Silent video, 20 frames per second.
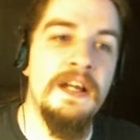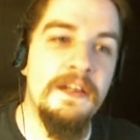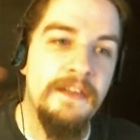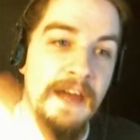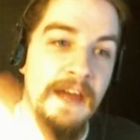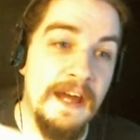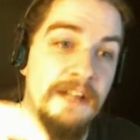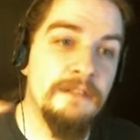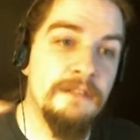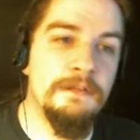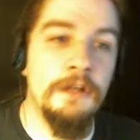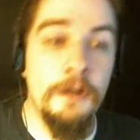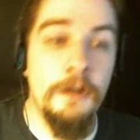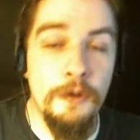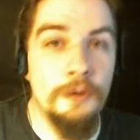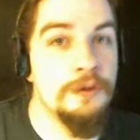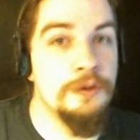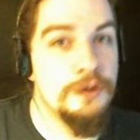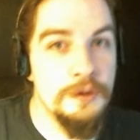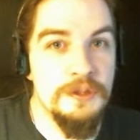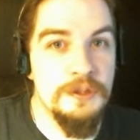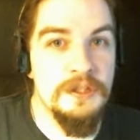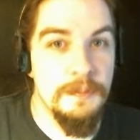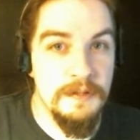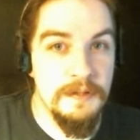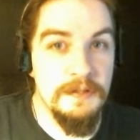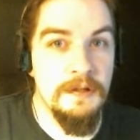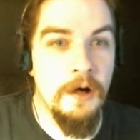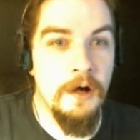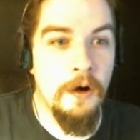That node used to
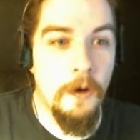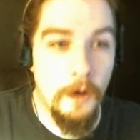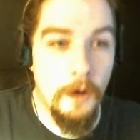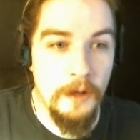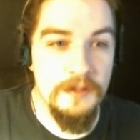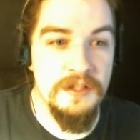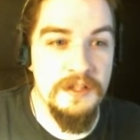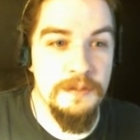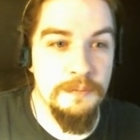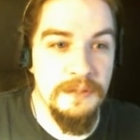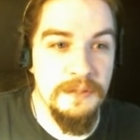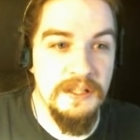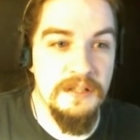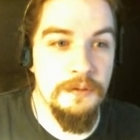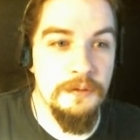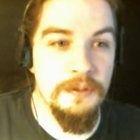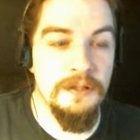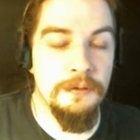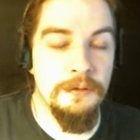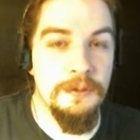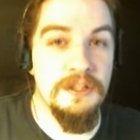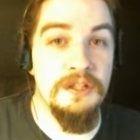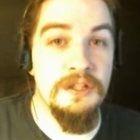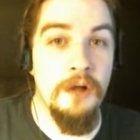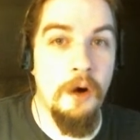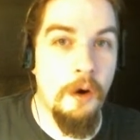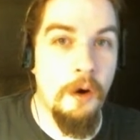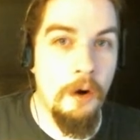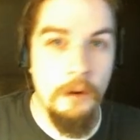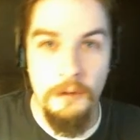be awesome because it would increase
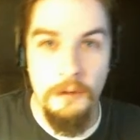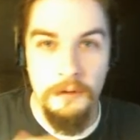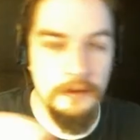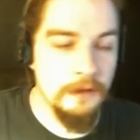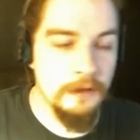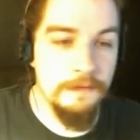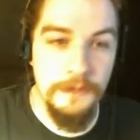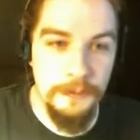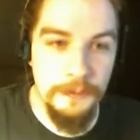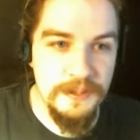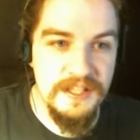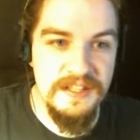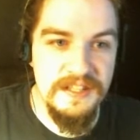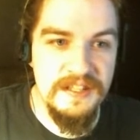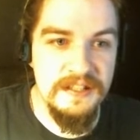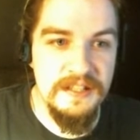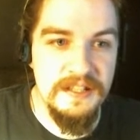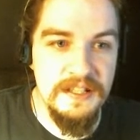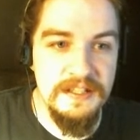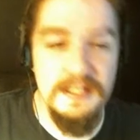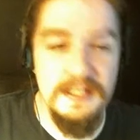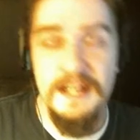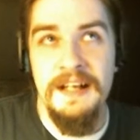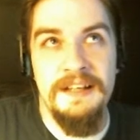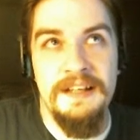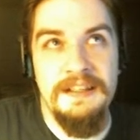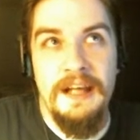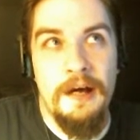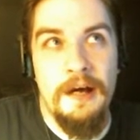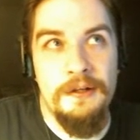all of your resistances.
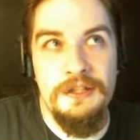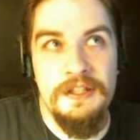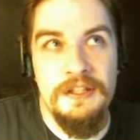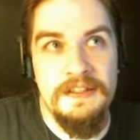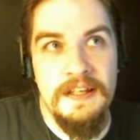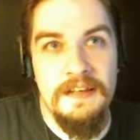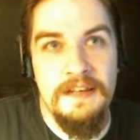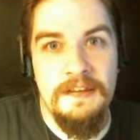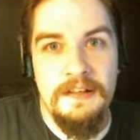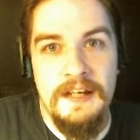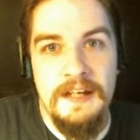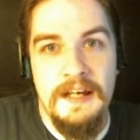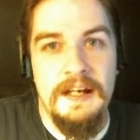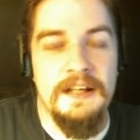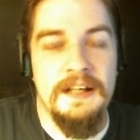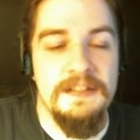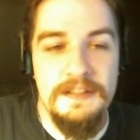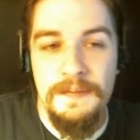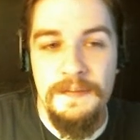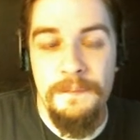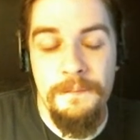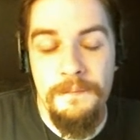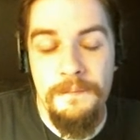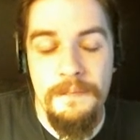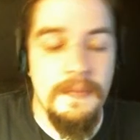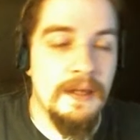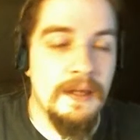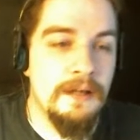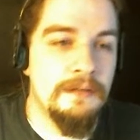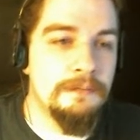Now it's just aether chaos.
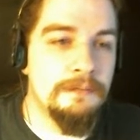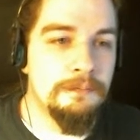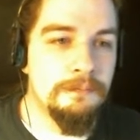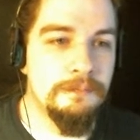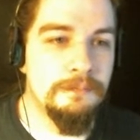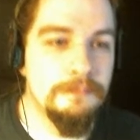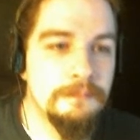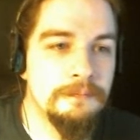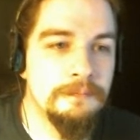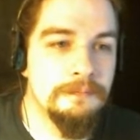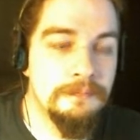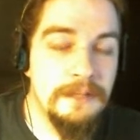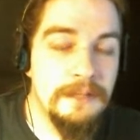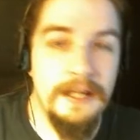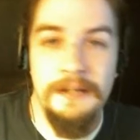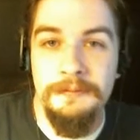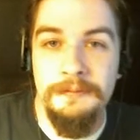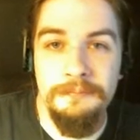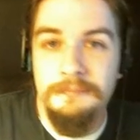Meh.